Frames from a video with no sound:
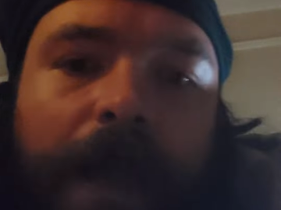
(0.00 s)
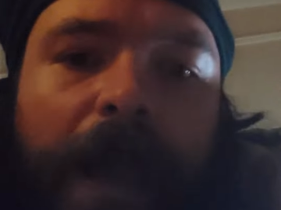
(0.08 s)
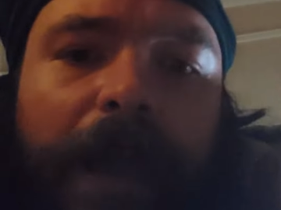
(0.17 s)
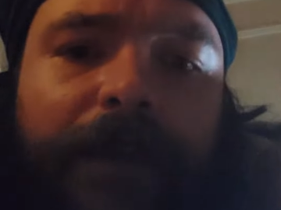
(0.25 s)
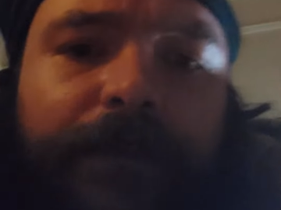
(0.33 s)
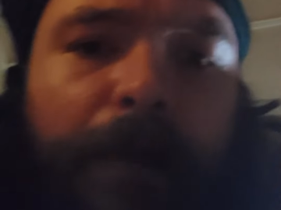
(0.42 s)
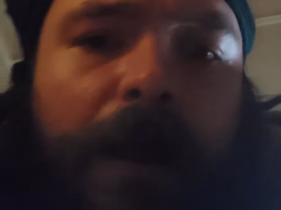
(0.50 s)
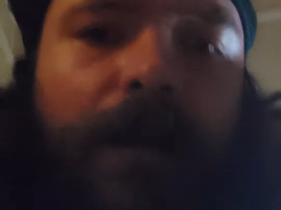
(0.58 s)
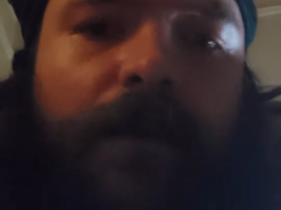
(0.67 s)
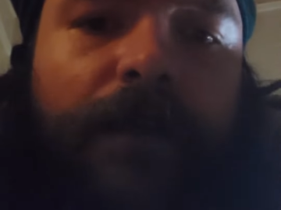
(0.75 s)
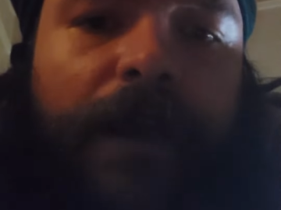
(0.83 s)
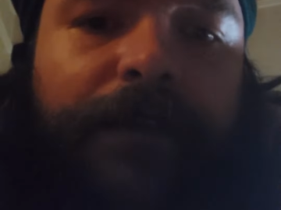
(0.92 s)
Hey, it's
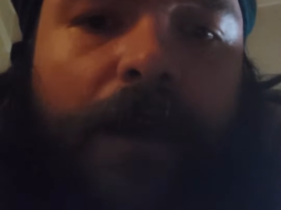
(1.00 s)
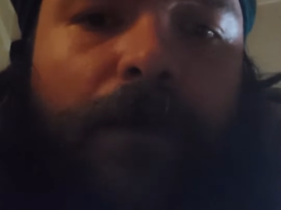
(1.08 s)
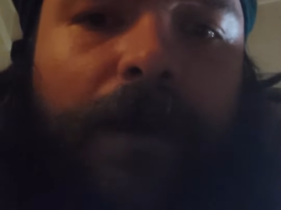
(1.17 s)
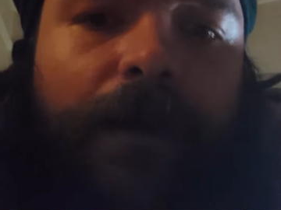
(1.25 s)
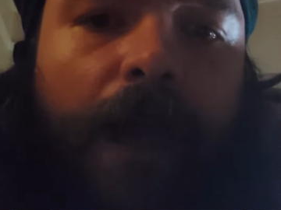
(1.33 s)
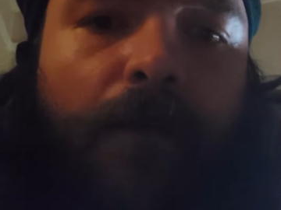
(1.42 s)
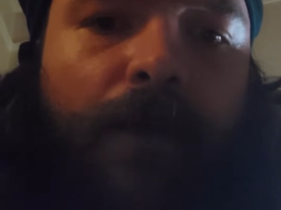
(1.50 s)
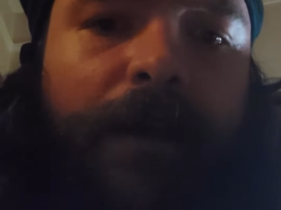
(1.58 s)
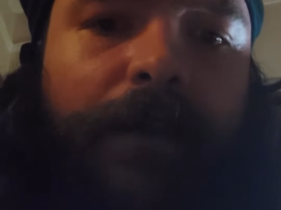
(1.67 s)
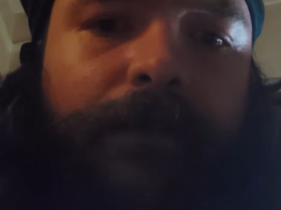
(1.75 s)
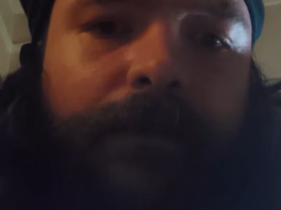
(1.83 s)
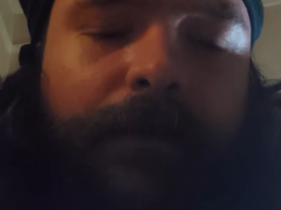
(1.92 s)
Bongo Raz. I
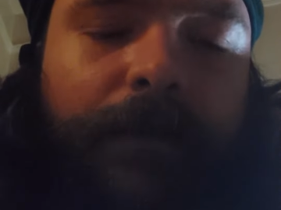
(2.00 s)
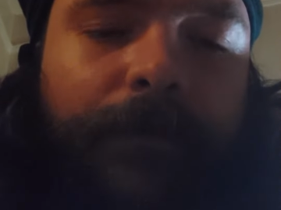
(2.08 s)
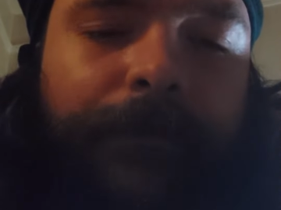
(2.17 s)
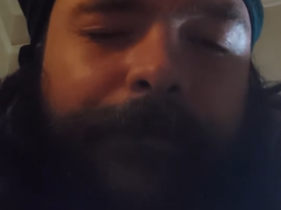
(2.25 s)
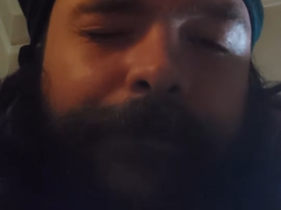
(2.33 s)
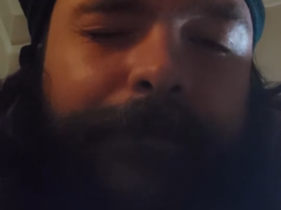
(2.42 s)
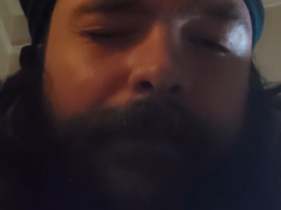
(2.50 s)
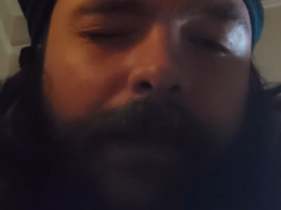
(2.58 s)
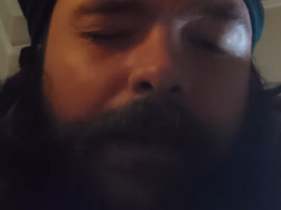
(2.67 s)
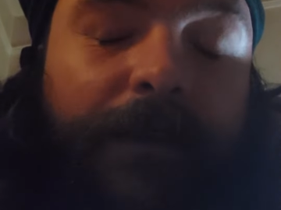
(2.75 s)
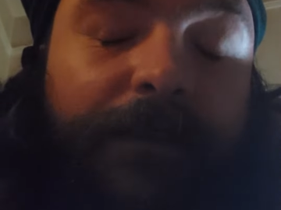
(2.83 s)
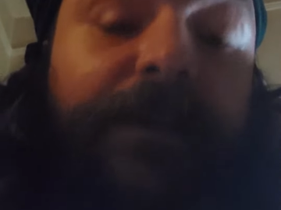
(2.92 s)
wanna
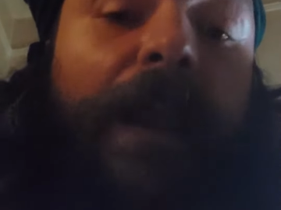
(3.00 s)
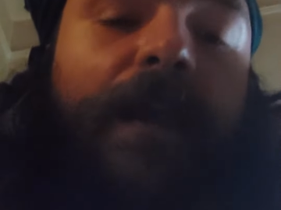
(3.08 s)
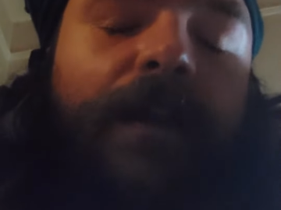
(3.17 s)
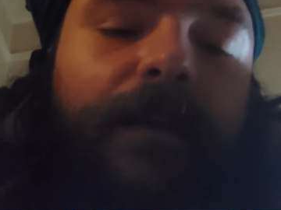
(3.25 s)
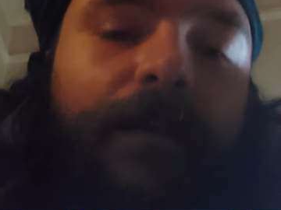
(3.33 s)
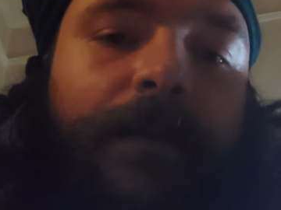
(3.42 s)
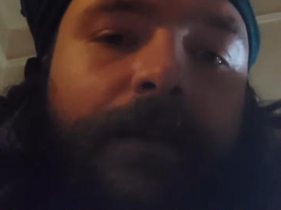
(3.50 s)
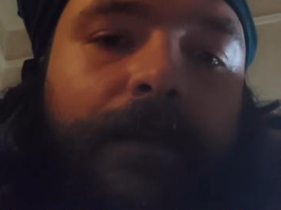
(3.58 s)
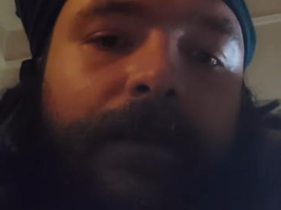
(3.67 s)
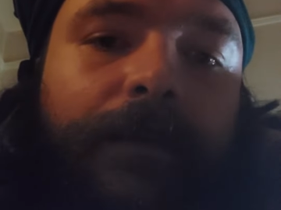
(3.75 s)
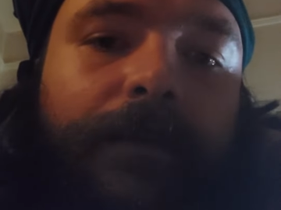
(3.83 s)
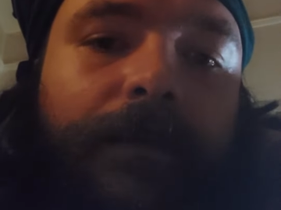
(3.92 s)
share
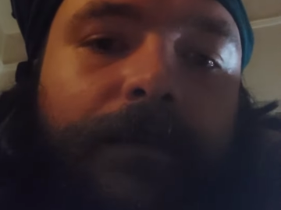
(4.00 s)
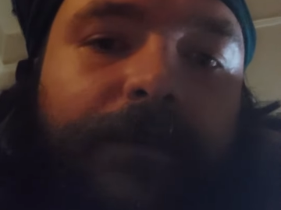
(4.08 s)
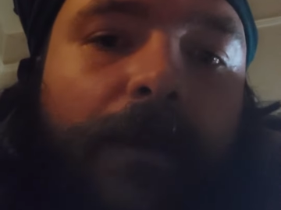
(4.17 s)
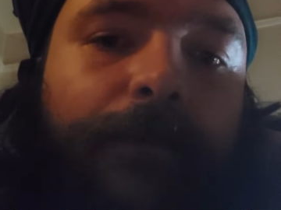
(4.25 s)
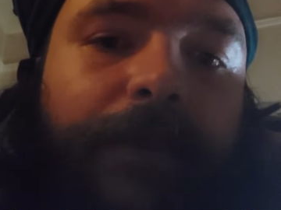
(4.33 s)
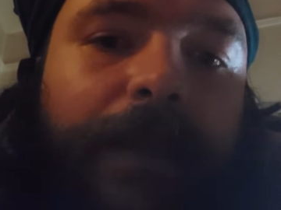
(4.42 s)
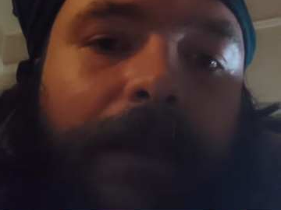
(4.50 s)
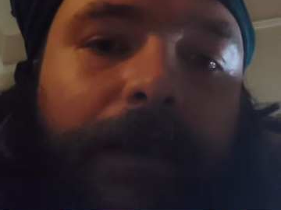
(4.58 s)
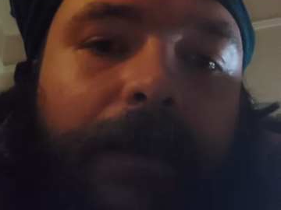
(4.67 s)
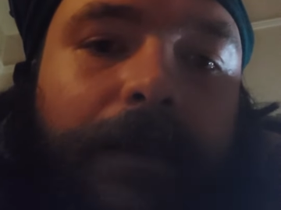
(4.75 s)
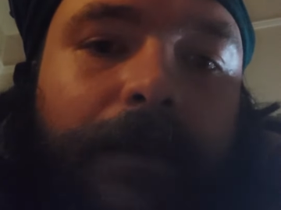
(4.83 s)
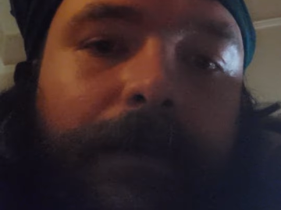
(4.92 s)

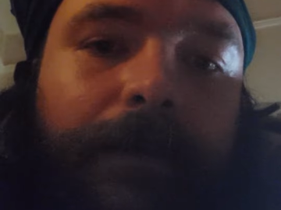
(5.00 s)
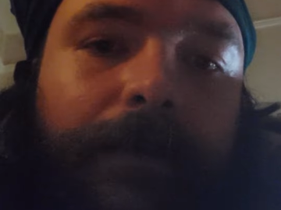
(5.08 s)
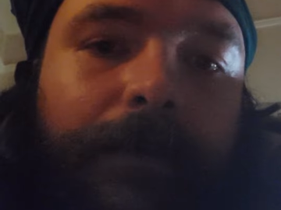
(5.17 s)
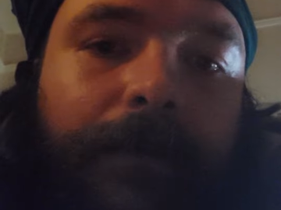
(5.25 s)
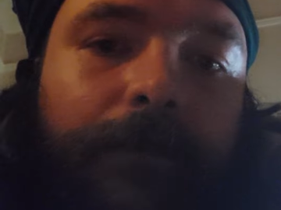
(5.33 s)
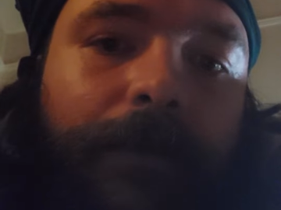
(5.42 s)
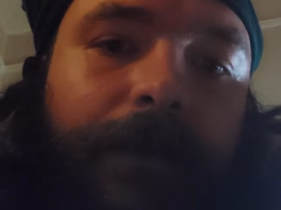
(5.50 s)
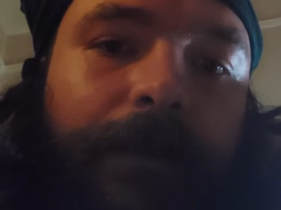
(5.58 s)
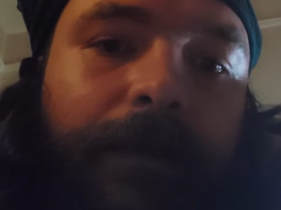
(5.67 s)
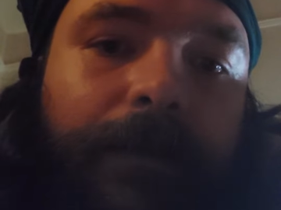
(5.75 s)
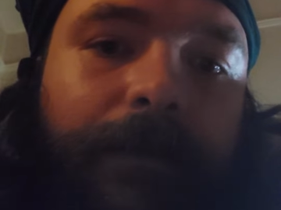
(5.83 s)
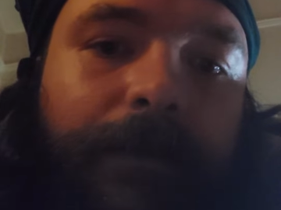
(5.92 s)
something
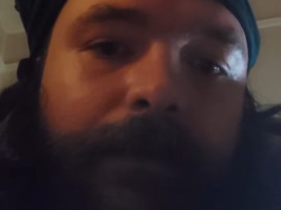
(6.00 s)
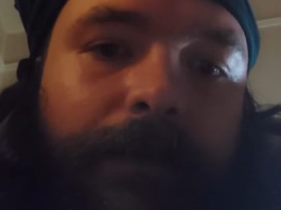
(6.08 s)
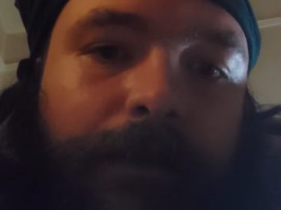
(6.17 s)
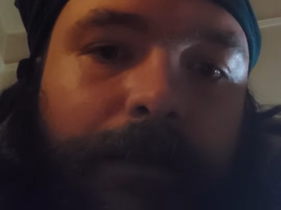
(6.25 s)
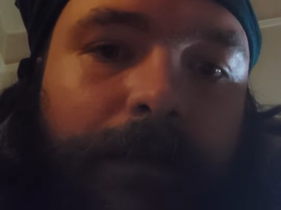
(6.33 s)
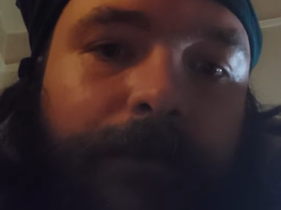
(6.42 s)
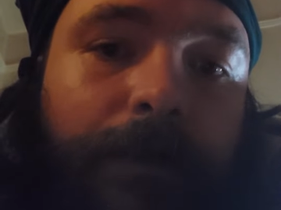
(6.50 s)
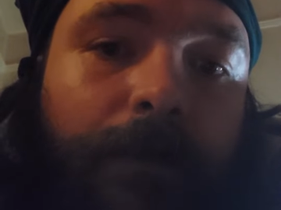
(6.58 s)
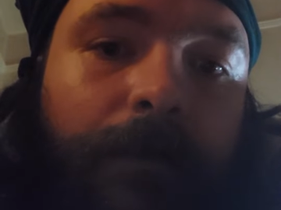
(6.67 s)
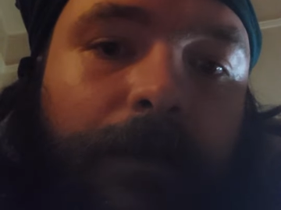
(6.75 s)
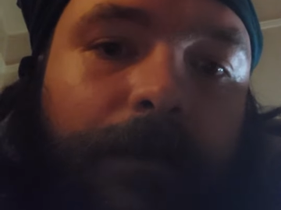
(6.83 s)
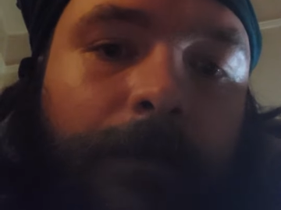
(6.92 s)
with the
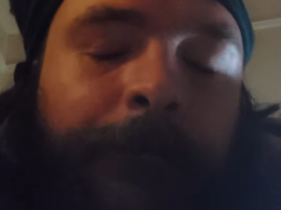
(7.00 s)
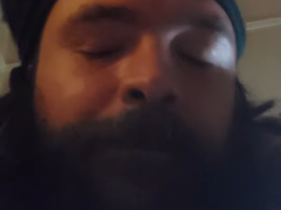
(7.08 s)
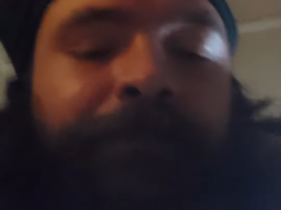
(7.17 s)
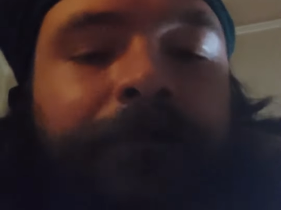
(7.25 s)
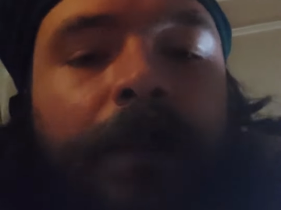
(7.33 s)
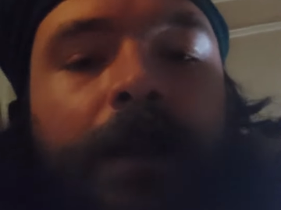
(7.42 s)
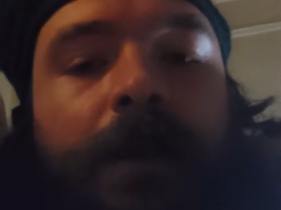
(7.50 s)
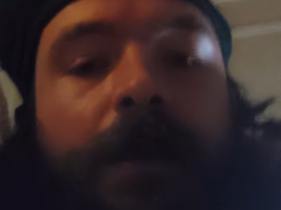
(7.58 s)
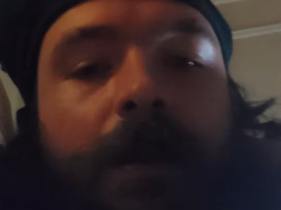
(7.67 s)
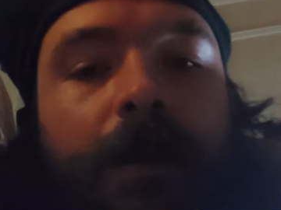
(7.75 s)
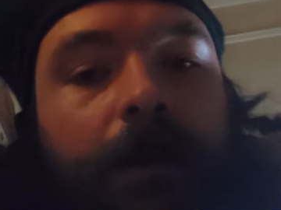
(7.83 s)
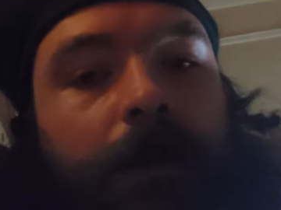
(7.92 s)
viewers.
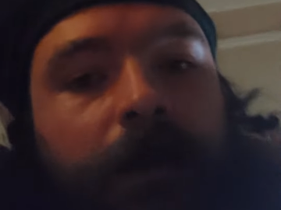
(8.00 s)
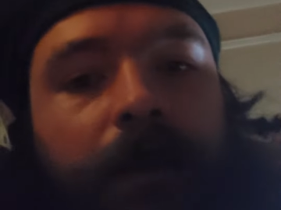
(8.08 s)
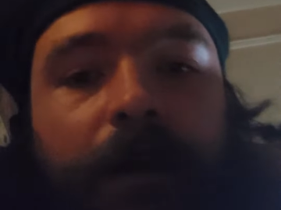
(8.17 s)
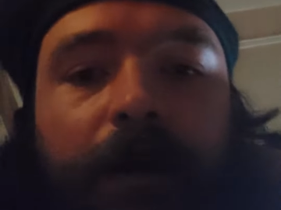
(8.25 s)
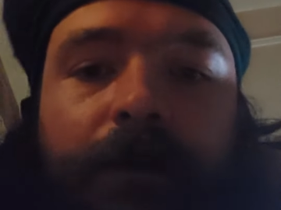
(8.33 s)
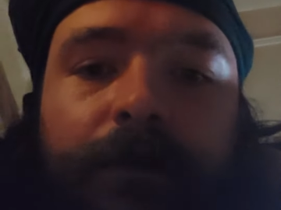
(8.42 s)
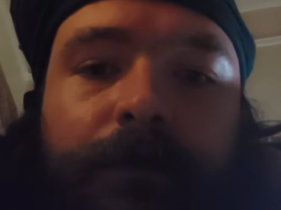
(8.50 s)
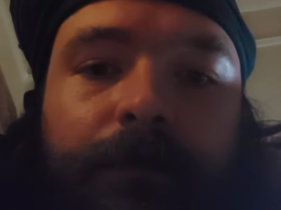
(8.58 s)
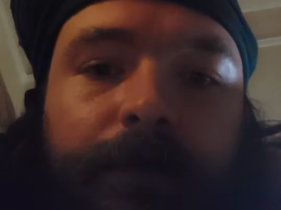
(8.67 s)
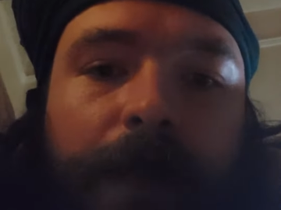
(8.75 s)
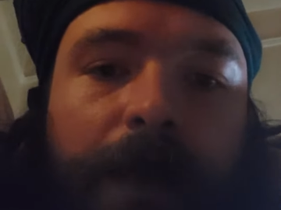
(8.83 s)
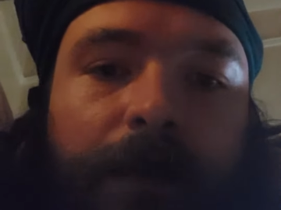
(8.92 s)

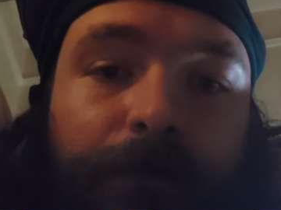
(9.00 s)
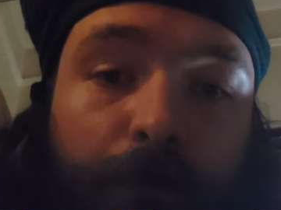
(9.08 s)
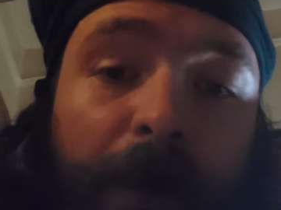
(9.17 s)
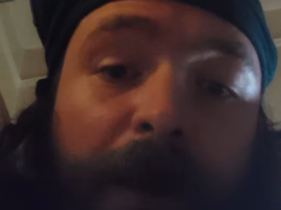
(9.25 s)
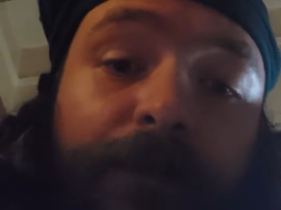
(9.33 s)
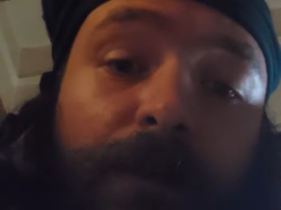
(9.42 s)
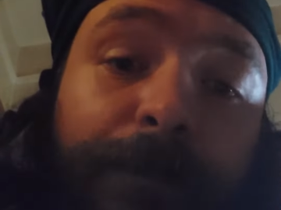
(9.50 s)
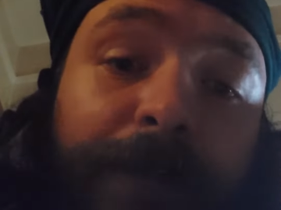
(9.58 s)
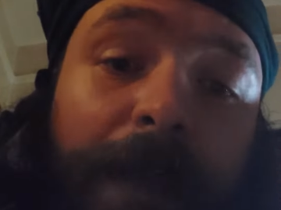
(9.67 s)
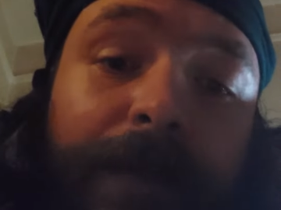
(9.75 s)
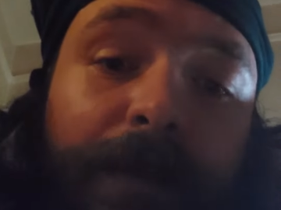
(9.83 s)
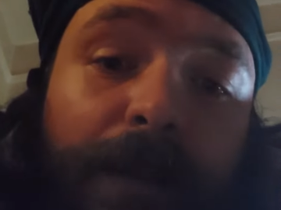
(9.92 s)
Now, through my
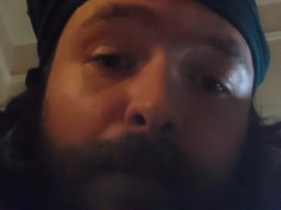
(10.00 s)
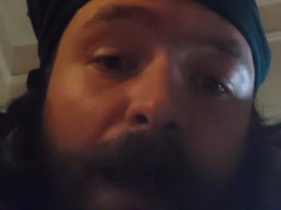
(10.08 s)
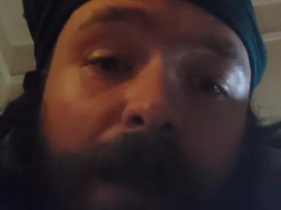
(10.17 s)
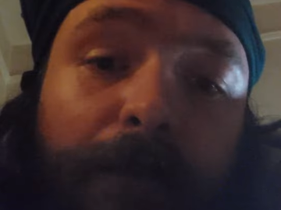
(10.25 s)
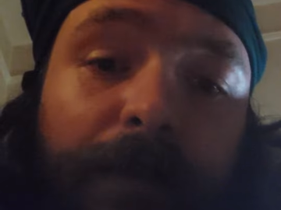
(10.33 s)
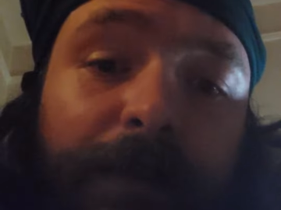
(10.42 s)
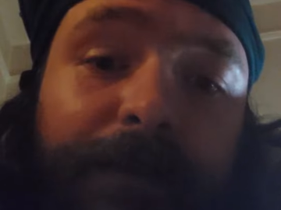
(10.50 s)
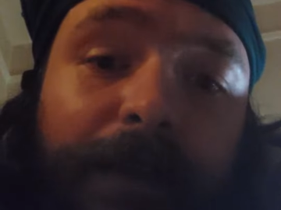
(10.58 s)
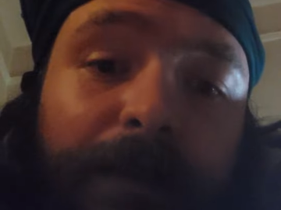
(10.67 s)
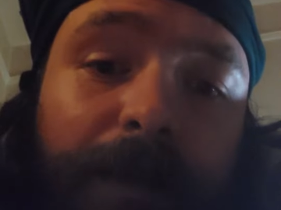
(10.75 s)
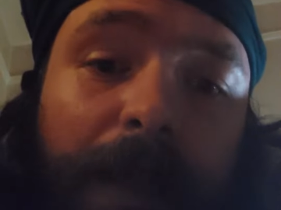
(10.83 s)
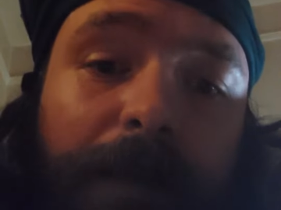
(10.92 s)
interpretation of the Bible, it
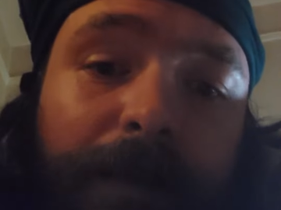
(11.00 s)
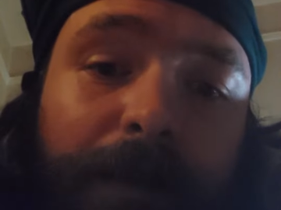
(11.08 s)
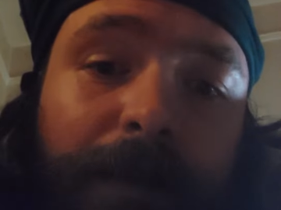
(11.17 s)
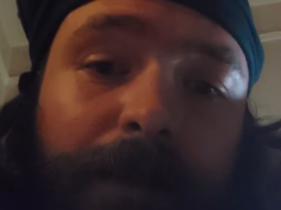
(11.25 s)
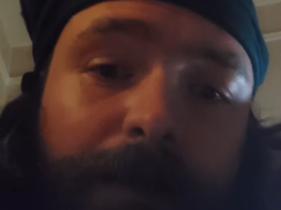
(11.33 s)
says that